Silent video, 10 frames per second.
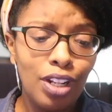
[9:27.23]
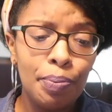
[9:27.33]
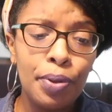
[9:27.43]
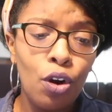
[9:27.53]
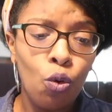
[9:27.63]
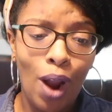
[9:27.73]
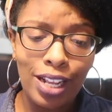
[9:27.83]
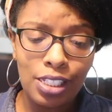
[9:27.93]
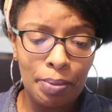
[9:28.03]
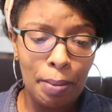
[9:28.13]
Let me go
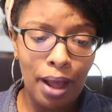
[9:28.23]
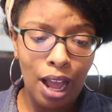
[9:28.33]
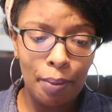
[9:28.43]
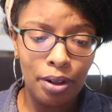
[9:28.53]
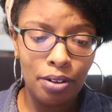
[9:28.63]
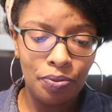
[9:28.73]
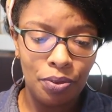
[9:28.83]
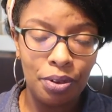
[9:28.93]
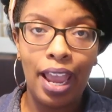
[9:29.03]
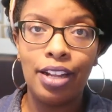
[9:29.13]
right to my
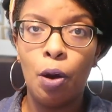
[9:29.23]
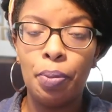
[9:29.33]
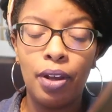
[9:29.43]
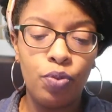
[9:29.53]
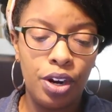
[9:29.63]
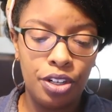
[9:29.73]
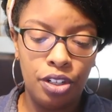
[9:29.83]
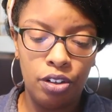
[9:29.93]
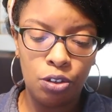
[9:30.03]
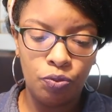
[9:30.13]
Bible, okay? Don't be afraid to
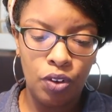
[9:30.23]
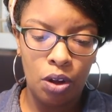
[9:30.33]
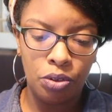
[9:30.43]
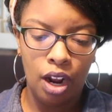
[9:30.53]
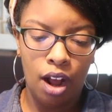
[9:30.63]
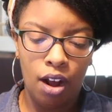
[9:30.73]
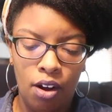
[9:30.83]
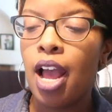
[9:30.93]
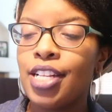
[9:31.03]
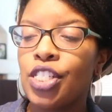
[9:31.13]
use your phone, y'all.